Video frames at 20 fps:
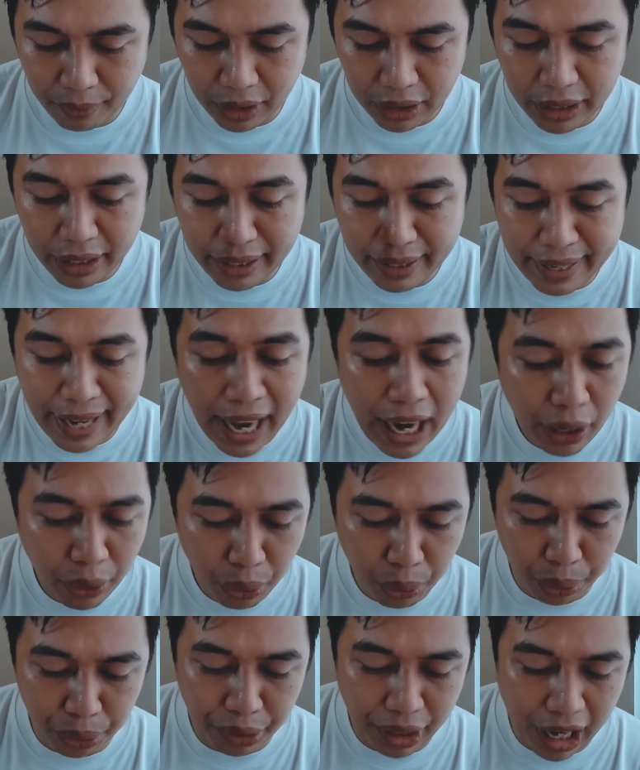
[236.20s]
A
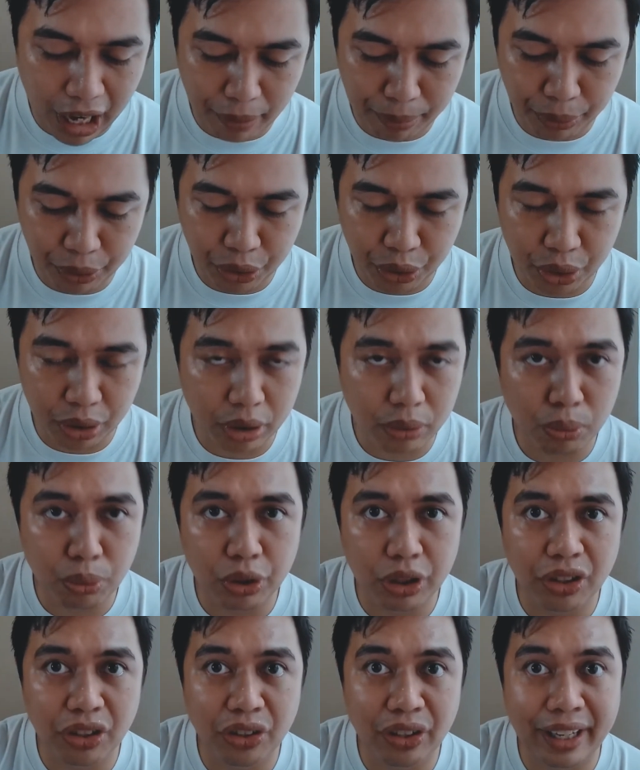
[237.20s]
narrower aperture
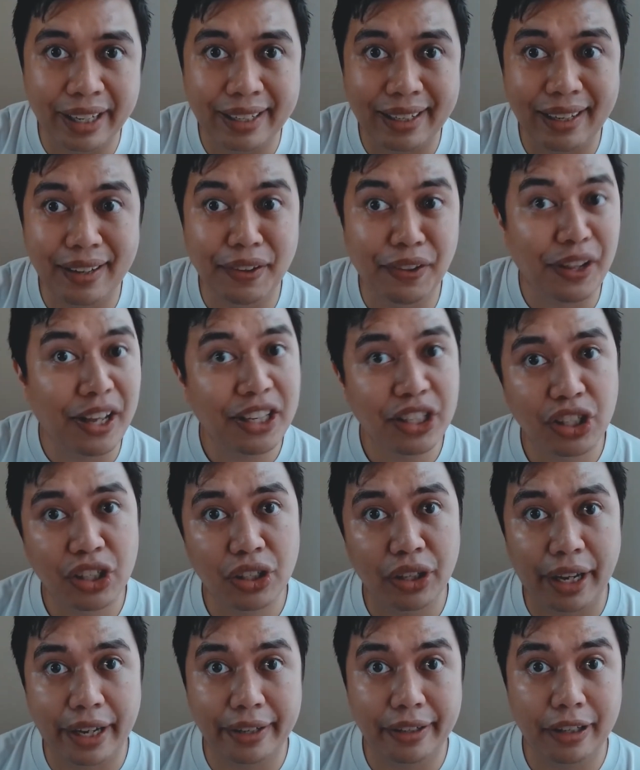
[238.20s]
would let less
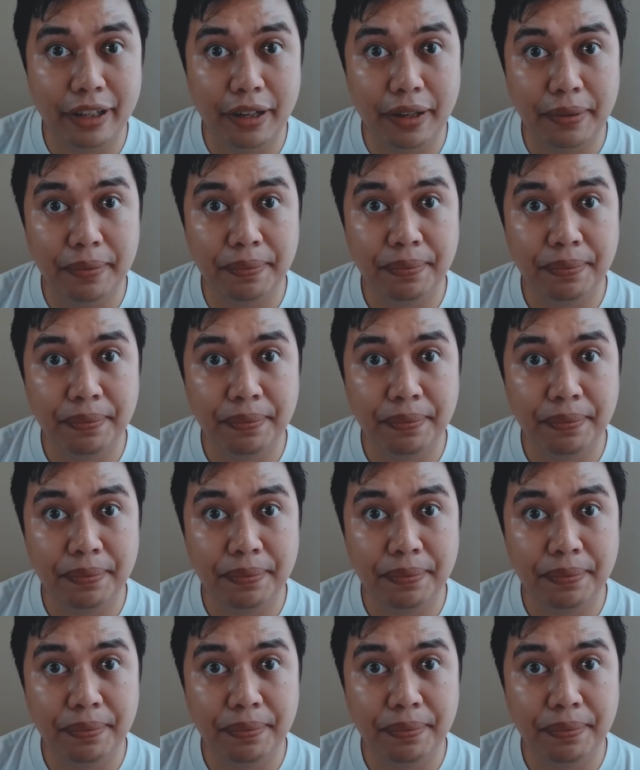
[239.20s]
light in.